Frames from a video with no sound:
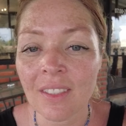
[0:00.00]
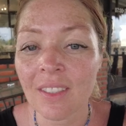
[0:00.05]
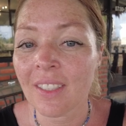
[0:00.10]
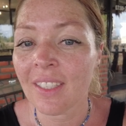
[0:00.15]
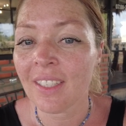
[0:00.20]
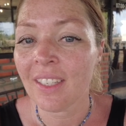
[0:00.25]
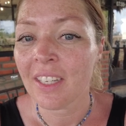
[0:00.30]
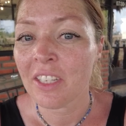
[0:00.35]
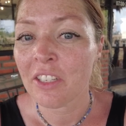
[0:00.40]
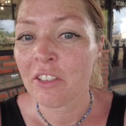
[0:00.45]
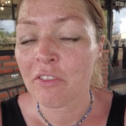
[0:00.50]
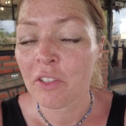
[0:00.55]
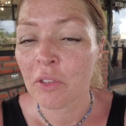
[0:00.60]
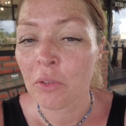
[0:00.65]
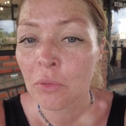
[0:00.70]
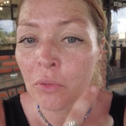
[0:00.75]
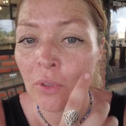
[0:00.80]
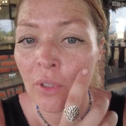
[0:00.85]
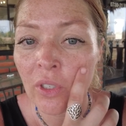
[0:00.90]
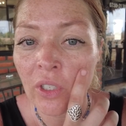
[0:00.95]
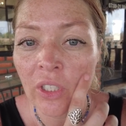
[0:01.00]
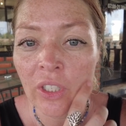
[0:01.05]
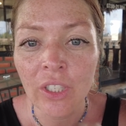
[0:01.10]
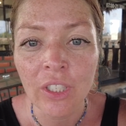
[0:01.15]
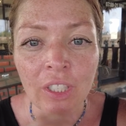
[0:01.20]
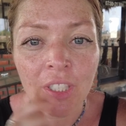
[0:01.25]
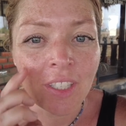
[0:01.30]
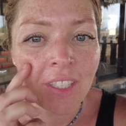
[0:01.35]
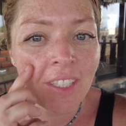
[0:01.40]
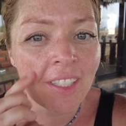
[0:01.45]
I have a really
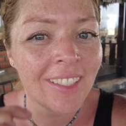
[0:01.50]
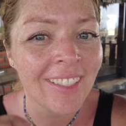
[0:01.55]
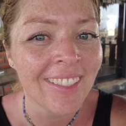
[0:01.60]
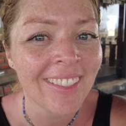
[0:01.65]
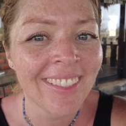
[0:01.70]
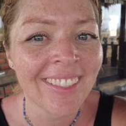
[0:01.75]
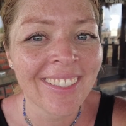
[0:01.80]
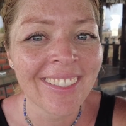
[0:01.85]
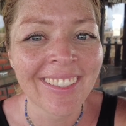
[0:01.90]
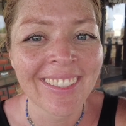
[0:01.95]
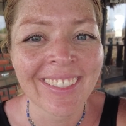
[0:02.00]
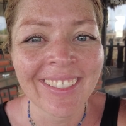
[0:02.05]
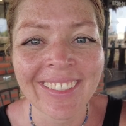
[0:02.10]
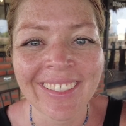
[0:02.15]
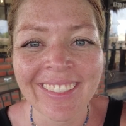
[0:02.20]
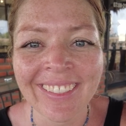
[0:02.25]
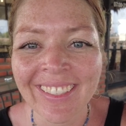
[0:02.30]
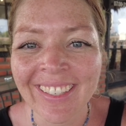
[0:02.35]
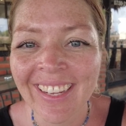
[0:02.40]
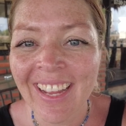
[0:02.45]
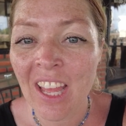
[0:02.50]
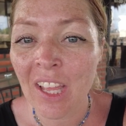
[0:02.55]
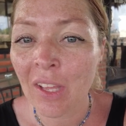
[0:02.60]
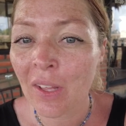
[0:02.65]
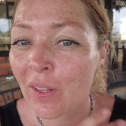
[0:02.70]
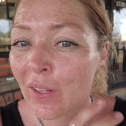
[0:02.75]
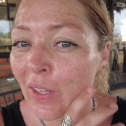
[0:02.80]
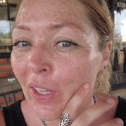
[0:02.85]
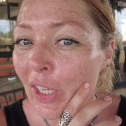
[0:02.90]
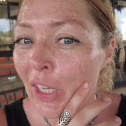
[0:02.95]
good
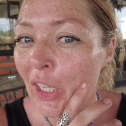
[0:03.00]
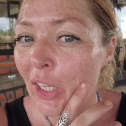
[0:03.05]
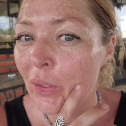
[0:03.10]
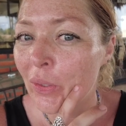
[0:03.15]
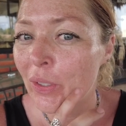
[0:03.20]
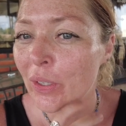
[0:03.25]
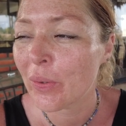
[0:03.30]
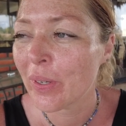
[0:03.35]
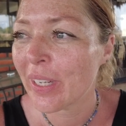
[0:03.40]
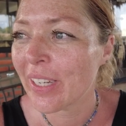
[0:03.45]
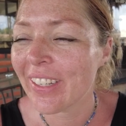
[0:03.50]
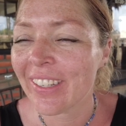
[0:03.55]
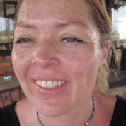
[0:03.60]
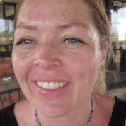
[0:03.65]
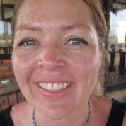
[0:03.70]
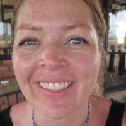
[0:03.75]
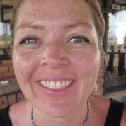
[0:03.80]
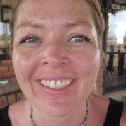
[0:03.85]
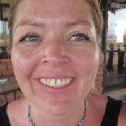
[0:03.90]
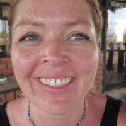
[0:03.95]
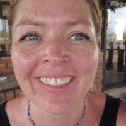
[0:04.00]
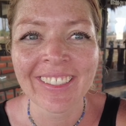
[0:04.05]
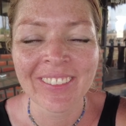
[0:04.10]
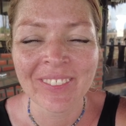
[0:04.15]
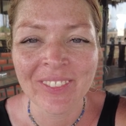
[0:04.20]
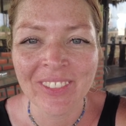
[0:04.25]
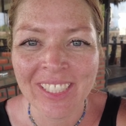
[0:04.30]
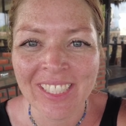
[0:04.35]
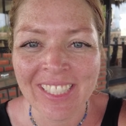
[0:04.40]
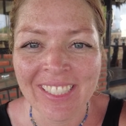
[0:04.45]
glow going on here.
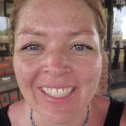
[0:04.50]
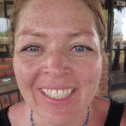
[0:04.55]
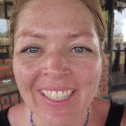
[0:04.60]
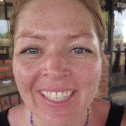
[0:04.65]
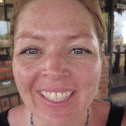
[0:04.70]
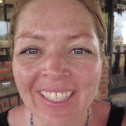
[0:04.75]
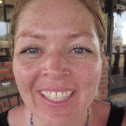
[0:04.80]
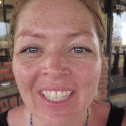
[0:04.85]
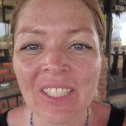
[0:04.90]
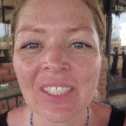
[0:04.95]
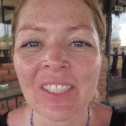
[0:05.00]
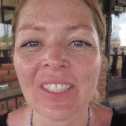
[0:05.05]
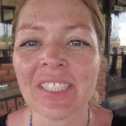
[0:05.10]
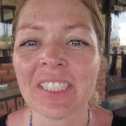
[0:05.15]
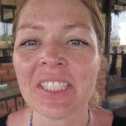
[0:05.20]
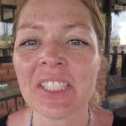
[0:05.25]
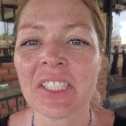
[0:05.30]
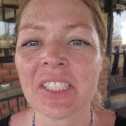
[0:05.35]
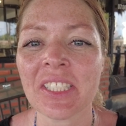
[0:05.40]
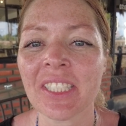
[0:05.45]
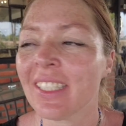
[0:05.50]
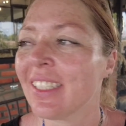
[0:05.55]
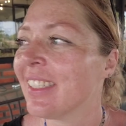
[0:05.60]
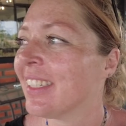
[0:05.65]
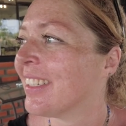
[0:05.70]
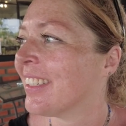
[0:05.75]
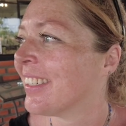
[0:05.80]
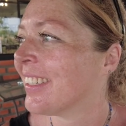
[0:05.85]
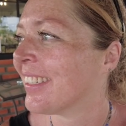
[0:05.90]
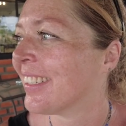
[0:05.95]
I'm just
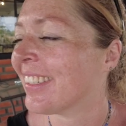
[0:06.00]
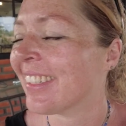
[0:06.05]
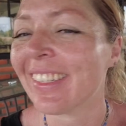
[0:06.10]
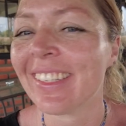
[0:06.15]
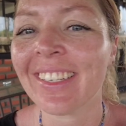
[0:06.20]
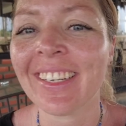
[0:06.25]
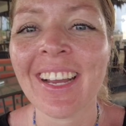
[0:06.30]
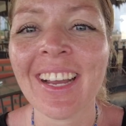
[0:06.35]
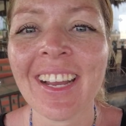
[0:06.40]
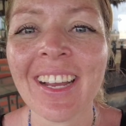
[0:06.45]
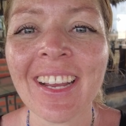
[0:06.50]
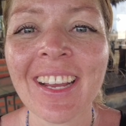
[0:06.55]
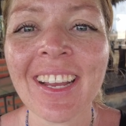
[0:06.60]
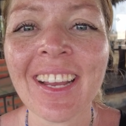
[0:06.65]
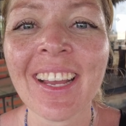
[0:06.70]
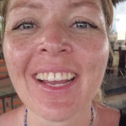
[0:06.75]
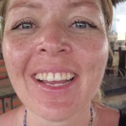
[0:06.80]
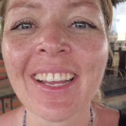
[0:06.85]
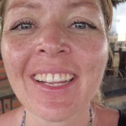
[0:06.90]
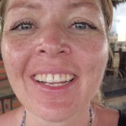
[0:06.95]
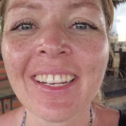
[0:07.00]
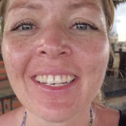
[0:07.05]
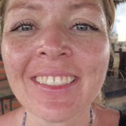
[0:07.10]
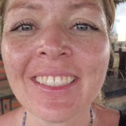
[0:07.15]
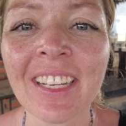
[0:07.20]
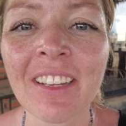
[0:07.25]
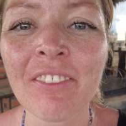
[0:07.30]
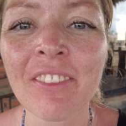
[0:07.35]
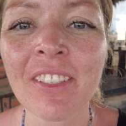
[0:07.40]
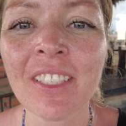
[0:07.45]
glistening, and
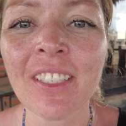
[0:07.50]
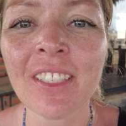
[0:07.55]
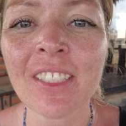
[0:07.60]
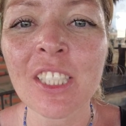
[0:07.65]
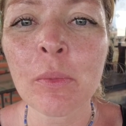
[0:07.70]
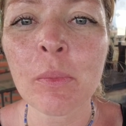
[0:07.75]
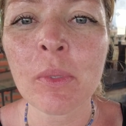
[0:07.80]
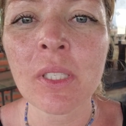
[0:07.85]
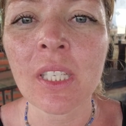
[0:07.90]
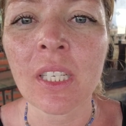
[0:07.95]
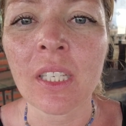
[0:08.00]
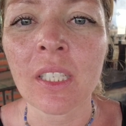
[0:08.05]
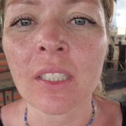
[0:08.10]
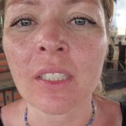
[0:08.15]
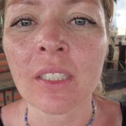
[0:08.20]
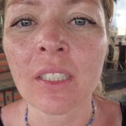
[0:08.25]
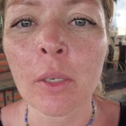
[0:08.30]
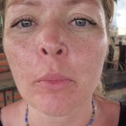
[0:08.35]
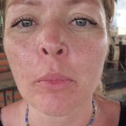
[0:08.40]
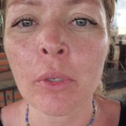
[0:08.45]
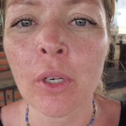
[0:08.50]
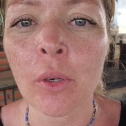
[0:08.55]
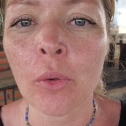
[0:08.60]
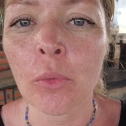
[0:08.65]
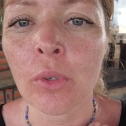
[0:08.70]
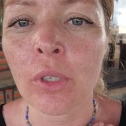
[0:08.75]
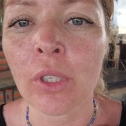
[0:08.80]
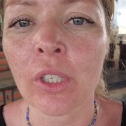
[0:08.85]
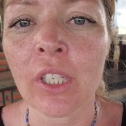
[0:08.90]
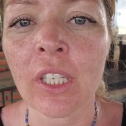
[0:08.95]
definitely got some sun. I put on
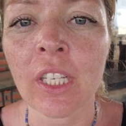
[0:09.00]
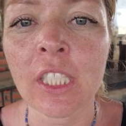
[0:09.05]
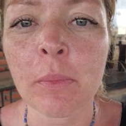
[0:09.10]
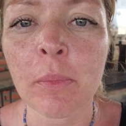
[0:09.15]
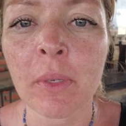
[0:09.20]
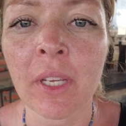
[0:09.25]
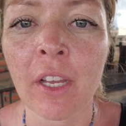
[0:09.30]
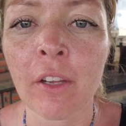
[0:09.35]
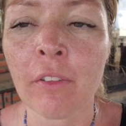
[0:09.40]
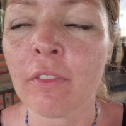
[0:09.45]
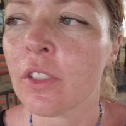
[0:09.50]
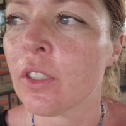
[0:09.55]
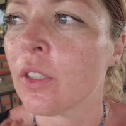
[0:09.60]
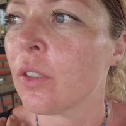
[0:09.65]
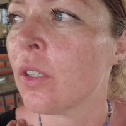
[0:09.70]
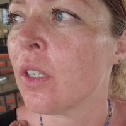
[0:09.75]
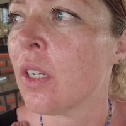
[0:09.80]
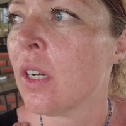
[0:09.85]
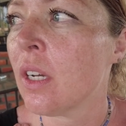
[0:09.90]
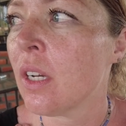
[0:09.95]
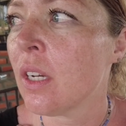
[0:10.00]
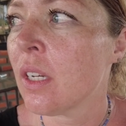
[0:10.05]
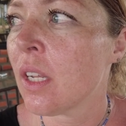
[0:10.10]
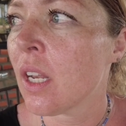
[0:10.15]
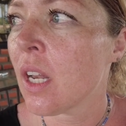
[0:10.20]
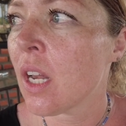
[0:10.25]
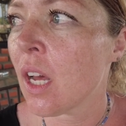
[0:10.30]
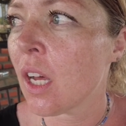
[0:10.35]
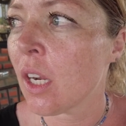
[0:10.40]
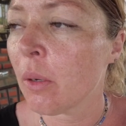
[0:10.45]
a really good SPF, so
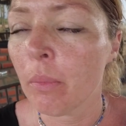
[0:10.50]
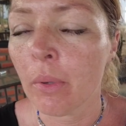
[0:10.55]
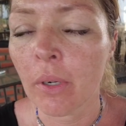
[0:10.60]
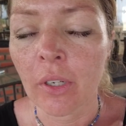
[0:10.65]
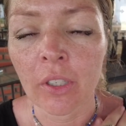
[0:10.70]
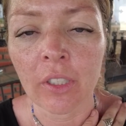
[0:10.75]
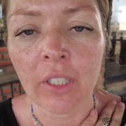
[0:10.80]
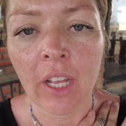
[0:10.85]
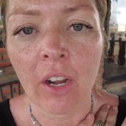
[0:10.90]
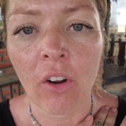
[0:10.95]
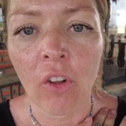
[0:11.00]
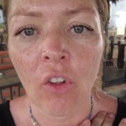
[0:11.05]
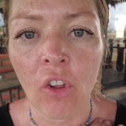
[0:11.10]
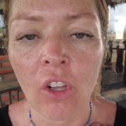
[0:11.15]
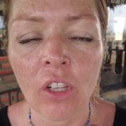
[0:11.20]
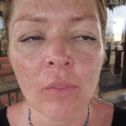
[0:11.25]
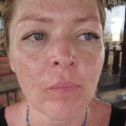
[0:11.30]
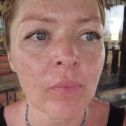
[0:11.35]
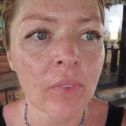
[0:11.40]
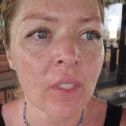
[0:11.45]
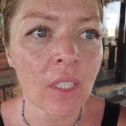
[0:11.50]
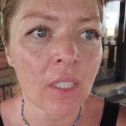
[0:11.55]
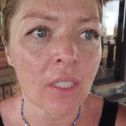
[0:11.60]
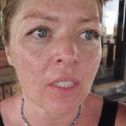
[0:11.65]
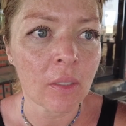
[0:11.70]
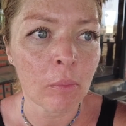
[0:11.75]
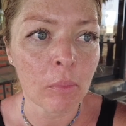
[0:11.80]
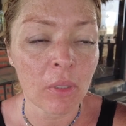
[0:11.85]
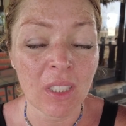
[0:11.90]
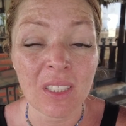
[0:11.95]
not a burn at all.
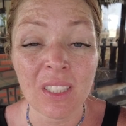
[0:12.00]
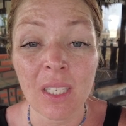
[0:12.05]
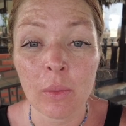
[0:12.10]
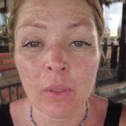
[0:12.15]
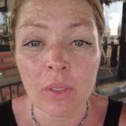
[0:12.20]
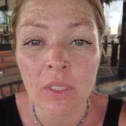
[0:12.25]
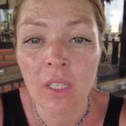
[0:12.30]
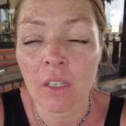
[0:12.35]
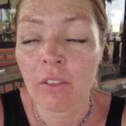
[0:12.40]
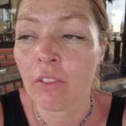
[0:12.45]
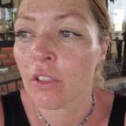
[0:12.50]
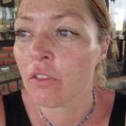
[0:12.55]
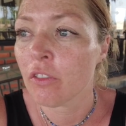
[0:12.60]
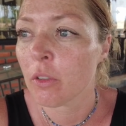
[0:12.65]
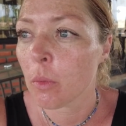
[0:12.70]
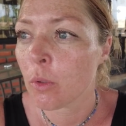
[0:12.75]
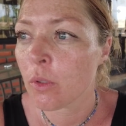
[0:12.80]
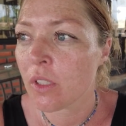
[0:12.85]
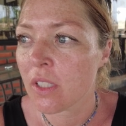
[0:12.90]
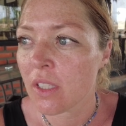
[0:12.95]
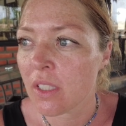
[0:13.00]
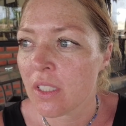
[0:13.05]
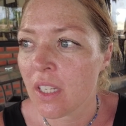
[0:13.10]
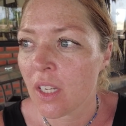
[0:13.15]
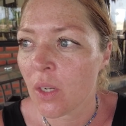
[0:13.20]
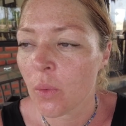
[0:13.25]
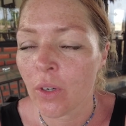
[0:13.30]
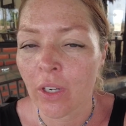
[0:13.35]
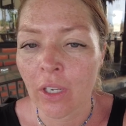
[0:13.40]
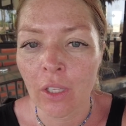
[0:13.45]
Plus I was covered for most of the
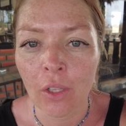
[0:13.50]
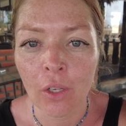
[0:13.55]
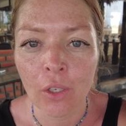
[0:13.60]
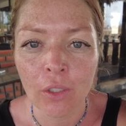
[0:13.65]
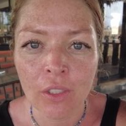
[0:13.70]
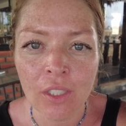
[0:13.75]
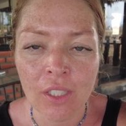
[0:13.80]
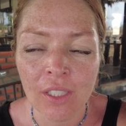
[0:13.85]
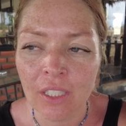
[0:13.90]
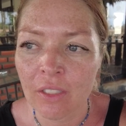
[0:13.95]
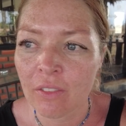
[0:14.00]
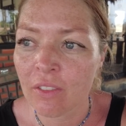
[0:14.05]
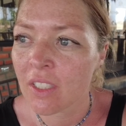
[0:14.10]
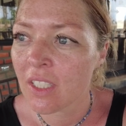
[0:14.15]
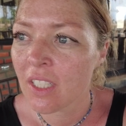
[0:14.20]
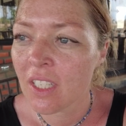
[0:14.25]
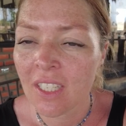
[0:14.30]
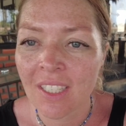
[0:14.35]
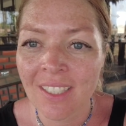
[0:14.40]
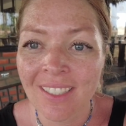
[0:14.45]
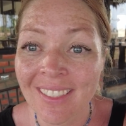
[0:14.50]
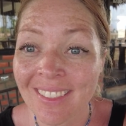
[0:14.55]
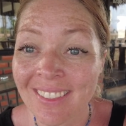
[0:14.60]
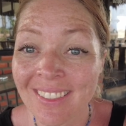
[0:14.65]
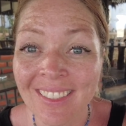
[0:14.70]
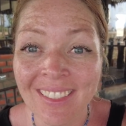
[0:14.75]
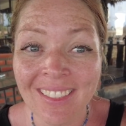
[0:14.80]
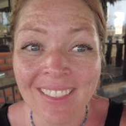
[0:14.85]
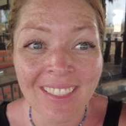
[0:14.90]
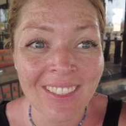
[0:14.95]
day wearing long sleeves
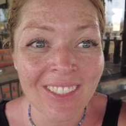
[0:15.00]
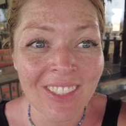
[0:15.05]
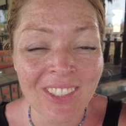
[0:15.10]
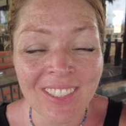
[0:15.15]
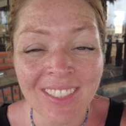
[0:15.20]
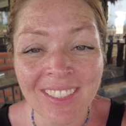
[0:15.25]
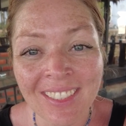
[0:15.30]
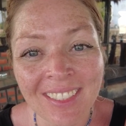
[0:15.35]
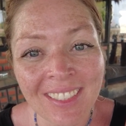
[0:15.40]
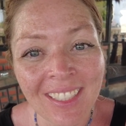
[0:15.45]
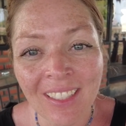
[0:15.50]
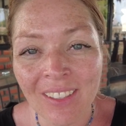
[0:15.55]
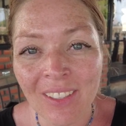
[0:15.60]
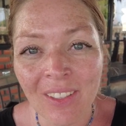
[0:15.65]
until I just couldn't take